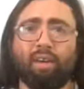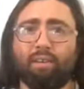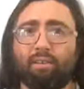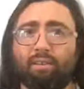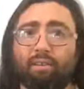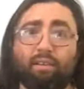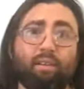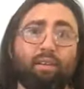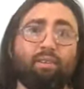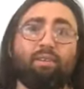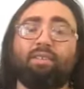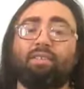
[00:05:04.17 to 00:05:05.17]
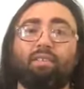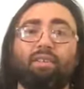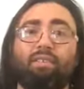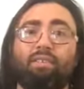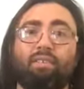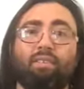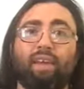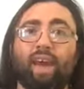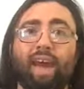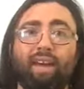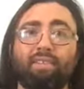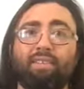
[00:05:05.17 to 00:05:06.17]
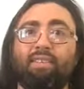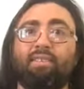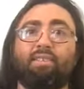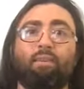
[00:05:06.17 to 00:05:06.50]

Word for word: the illnesses and the accidents and